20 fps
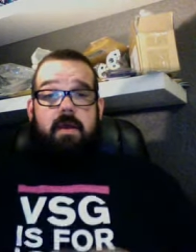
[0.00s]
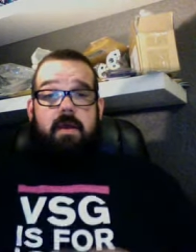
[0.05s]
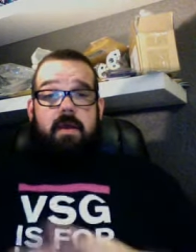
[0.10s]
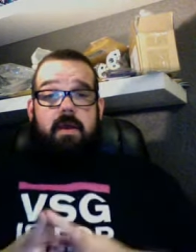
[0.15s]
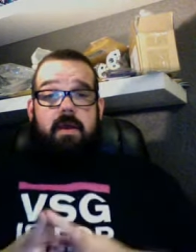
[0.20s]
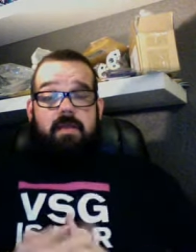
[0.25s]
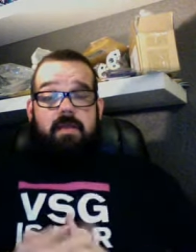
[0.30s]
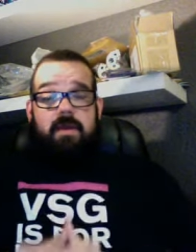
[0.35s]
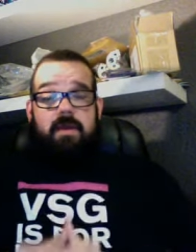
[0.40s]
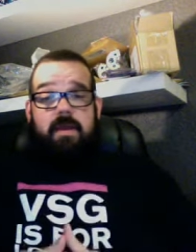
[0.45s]

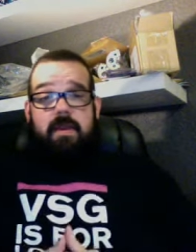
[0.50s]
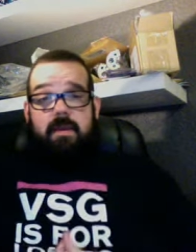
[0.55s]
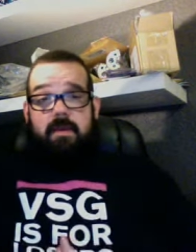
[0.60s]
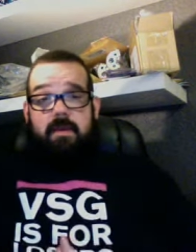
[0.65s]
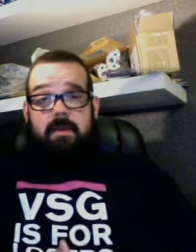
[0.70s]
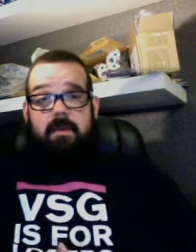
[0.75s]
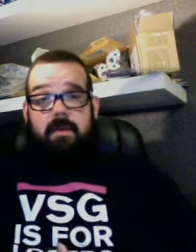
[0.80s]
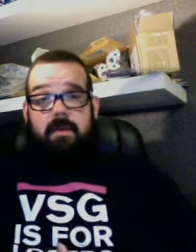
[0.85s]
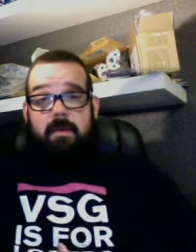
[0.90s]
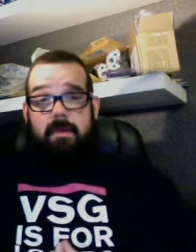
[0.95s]
And then
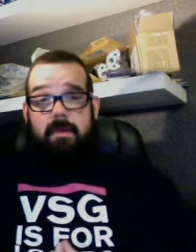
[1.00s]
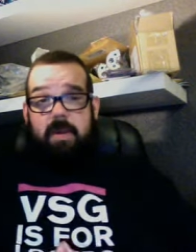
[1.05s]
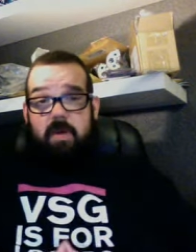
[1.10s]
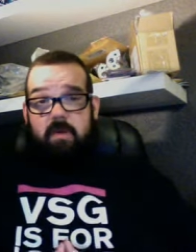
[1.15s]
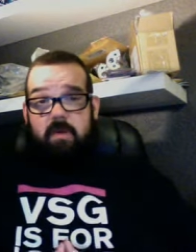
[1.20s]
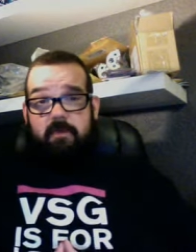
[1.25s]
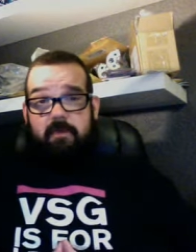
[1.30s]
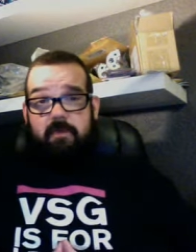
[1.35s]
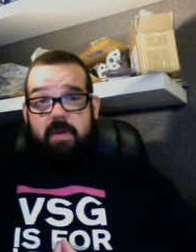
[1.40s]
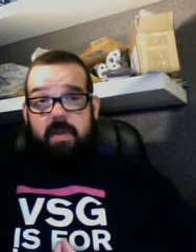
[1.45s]
coming
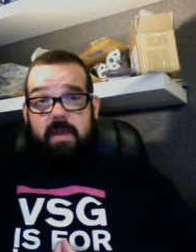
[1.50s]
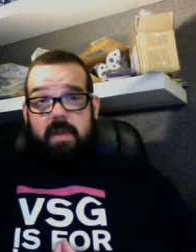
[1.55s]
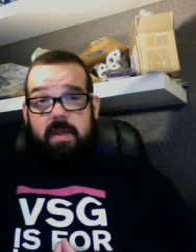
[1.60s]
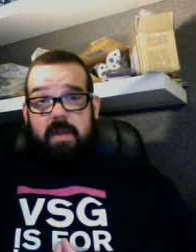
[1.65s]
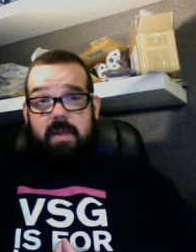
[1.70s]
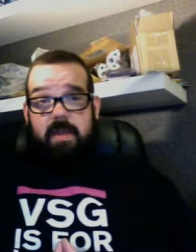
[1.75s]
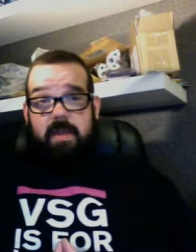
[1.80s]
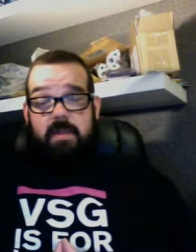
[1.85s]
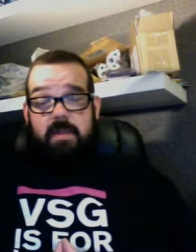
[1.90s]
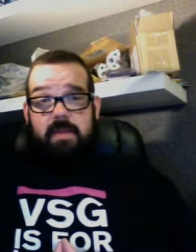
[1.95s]
home Friday
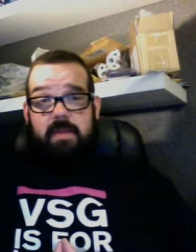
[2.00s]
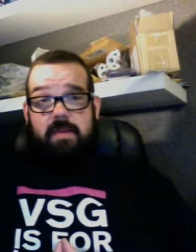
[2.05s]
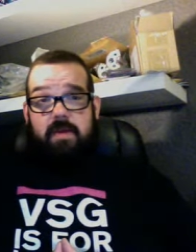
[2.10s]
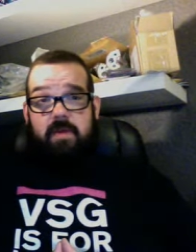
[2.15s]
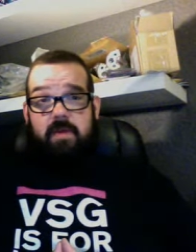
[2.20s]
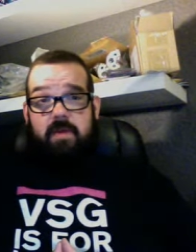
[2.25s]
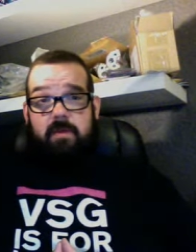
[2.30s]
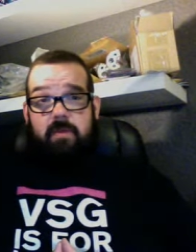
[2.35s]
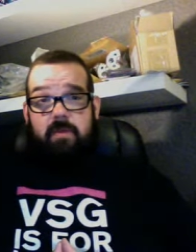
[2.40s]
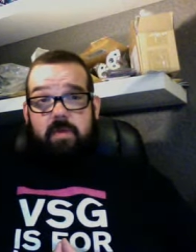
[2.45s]
night, and then
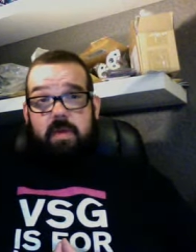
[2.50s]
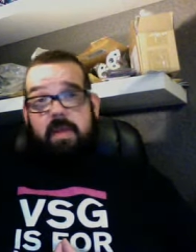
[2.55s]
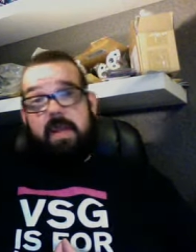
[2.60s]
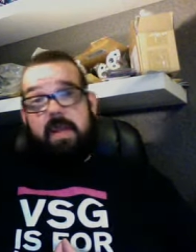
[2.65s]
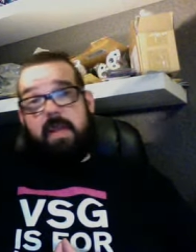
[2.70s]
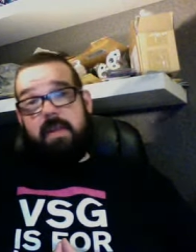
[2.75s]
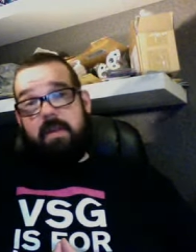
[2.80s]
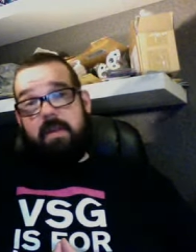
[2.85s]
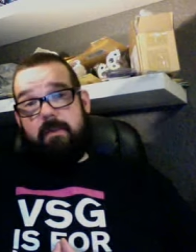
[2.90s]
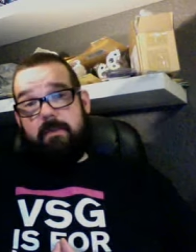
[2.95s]
Saturday morning
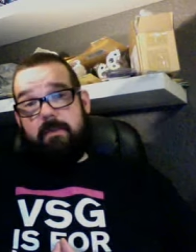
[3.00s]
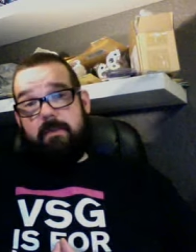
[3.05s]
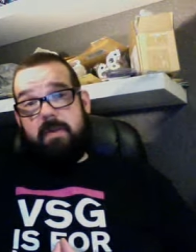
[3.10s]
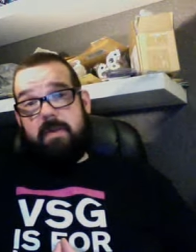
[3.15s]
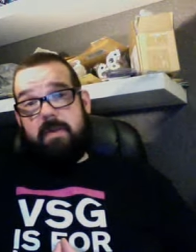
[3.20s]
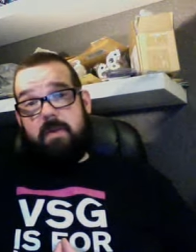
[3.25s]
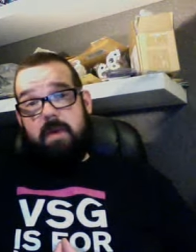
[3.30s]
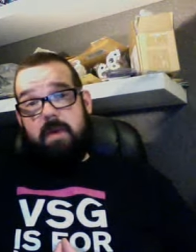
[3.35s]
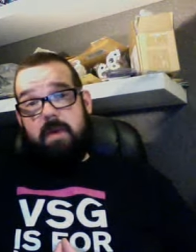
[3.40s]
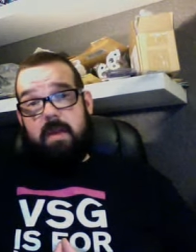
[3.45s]
heading up
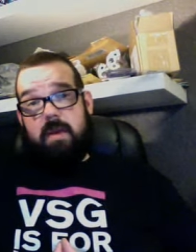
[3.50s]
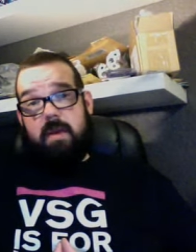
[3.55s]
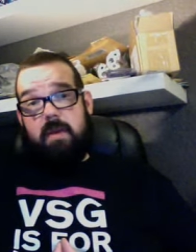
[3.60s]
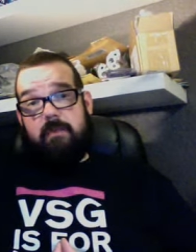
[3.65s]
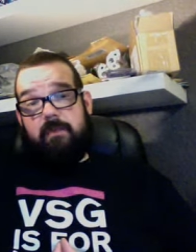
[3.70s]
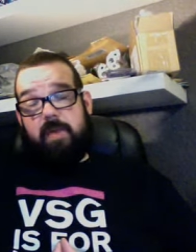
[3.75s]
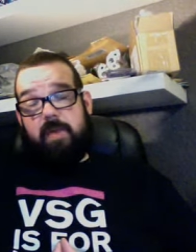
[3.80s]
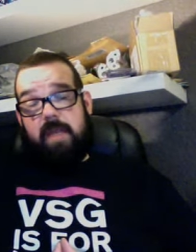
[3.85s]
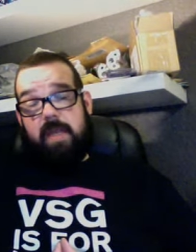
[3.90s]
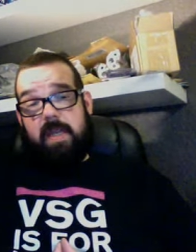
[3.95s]
to Anaheim
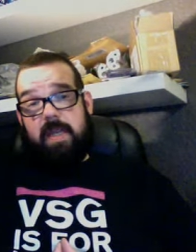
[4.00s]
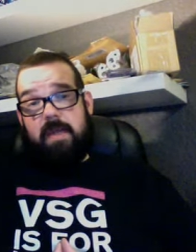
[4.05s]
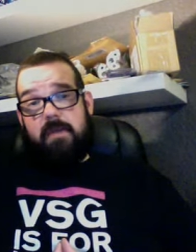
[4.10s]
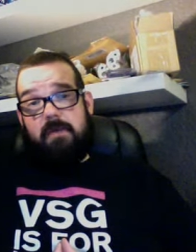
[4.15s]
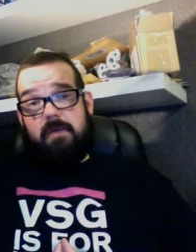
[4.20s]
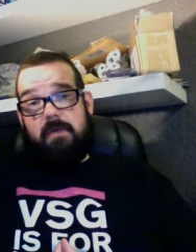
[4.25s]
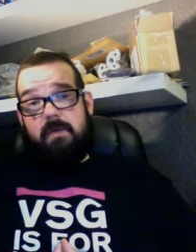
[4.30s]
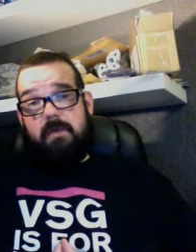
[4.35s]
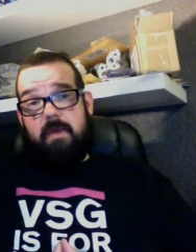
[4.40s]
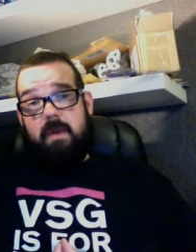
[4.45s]
for Gay Days
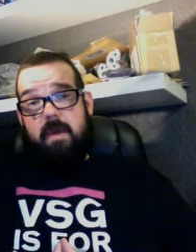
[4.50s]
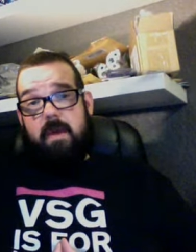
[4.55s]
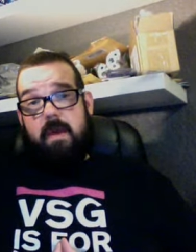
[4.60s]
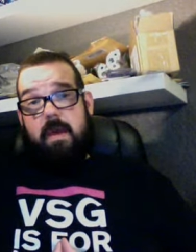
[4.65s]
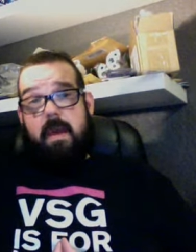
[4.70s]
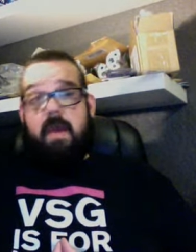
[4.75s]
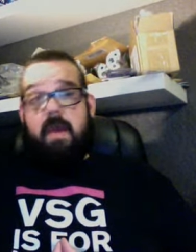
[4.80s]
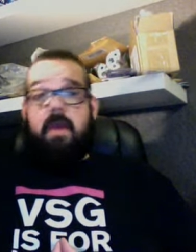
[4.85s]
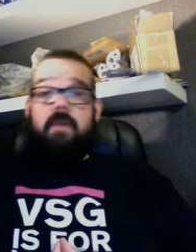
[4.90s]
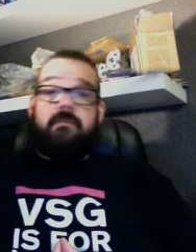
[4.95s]

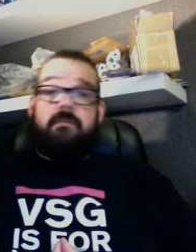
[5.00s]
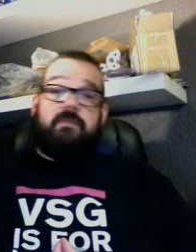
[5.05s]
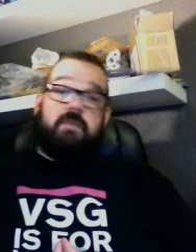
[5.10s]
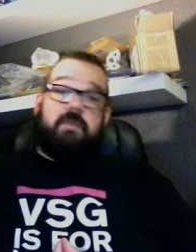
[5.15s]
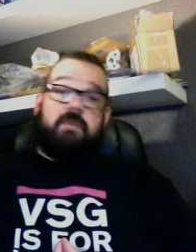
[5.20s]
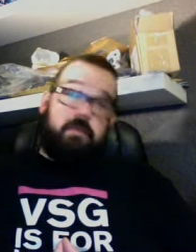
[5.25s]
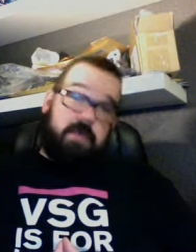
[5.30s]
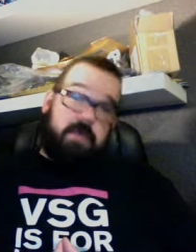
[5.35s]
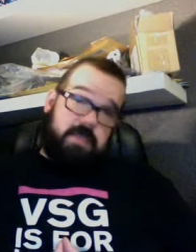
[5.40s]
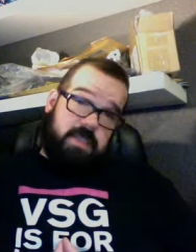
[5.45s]
and for the
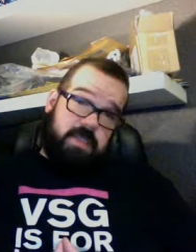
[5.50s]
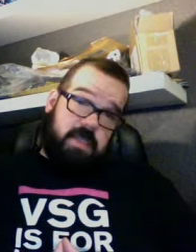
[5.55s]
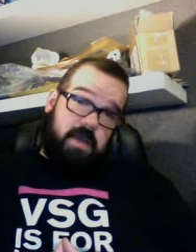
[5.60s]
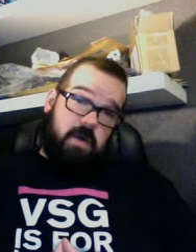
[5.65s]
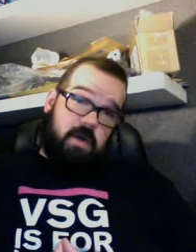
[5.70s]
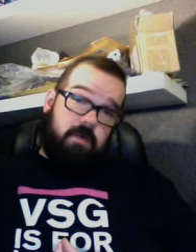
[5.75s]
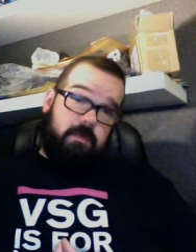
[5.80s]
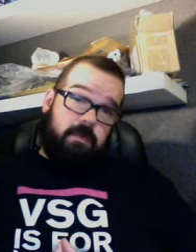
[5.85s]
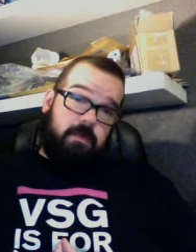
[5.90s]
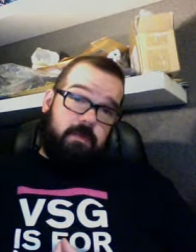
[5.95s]
Obesity
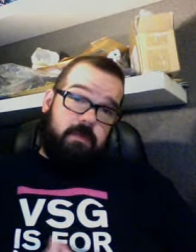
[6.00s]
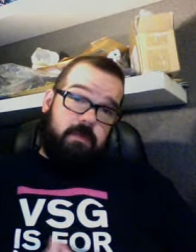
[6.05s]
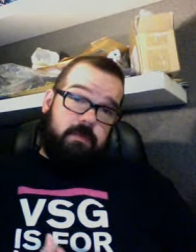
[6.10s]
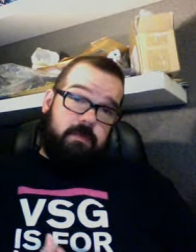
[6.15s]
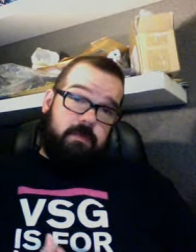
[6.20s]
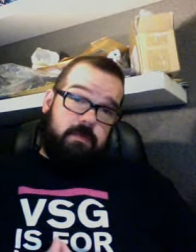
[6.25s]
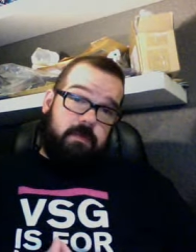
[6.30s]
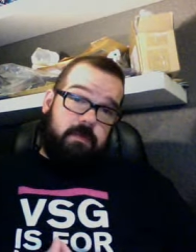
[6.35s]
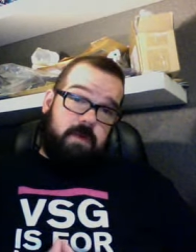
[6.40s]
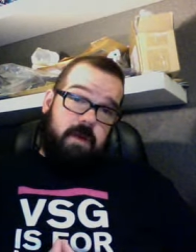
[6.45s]
Help
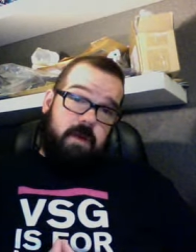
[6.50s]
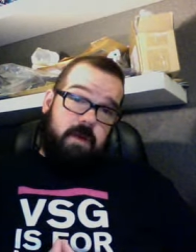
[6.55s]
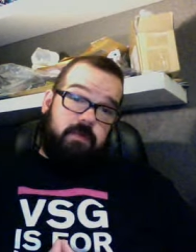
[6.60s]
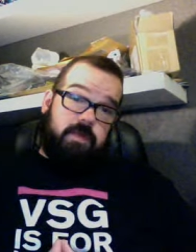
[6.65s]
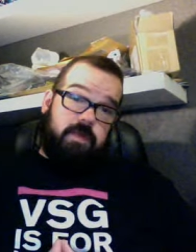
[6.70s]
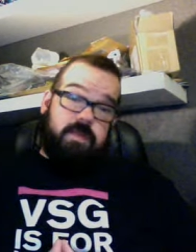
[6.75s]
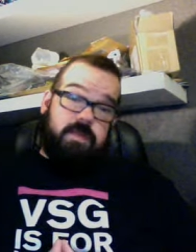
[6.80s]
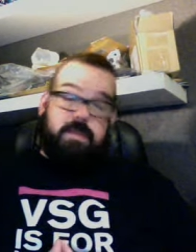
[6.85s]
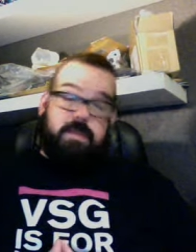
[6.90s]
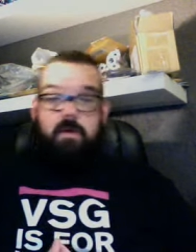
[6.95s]

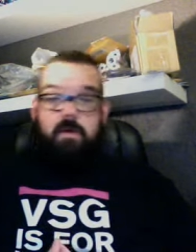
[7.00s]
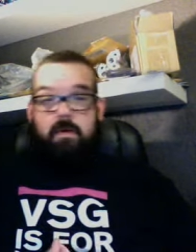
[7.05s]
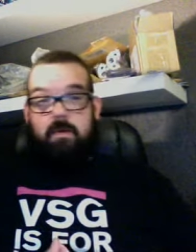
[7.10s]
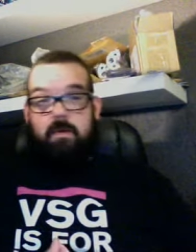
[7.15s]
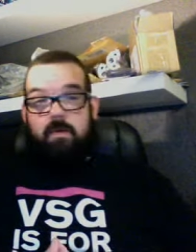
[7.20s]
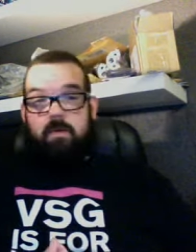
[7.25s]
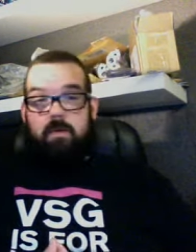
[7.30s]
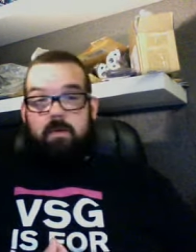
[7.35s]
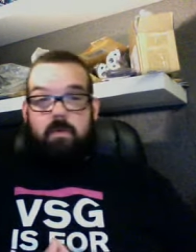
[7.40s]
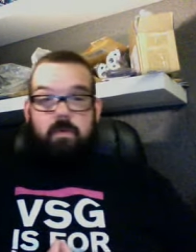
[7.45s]
Conference. So
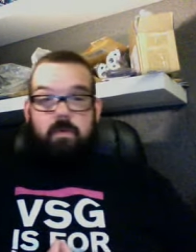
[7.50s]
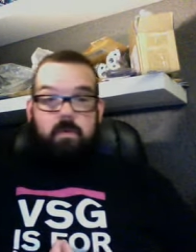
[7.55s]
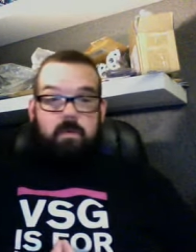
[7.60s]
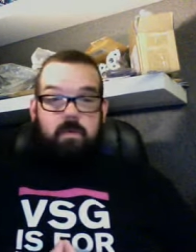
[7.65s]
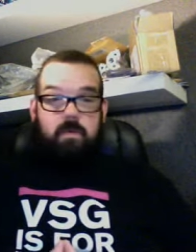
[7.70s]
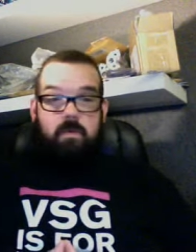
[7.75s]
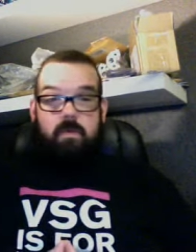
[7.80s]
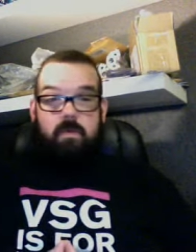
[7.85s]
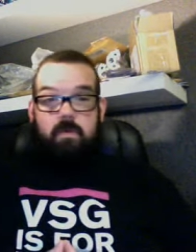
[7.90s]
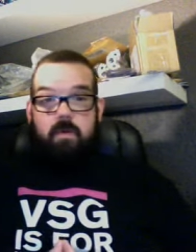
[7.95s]

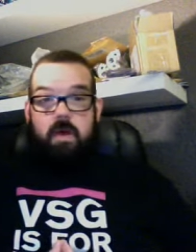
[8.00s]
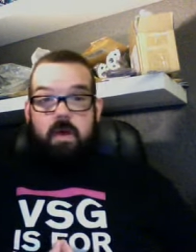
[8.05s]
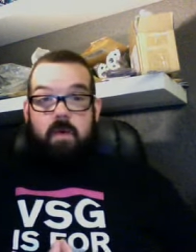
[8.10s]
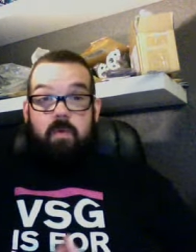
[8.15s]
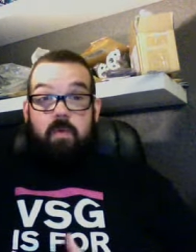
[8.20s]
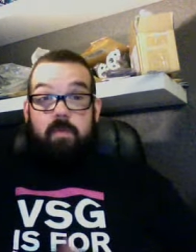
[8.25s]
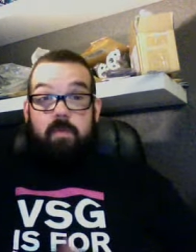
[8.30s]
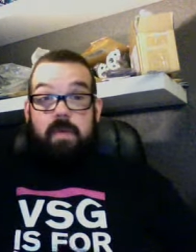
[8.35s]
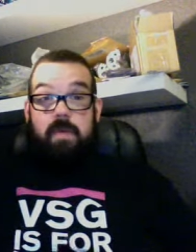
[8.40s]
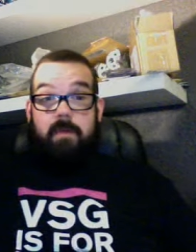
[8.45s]
I
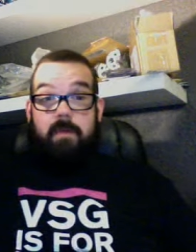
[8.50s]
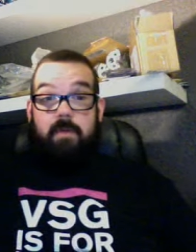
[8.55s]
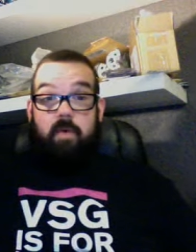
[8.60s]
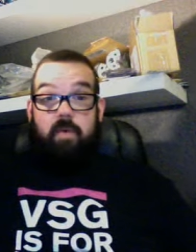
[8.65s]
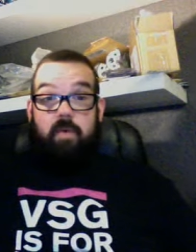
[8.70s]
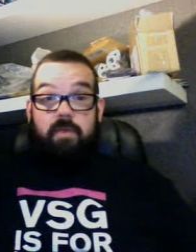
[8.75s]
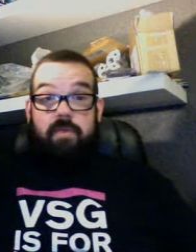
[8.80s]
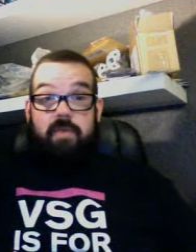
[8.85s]
will be at both.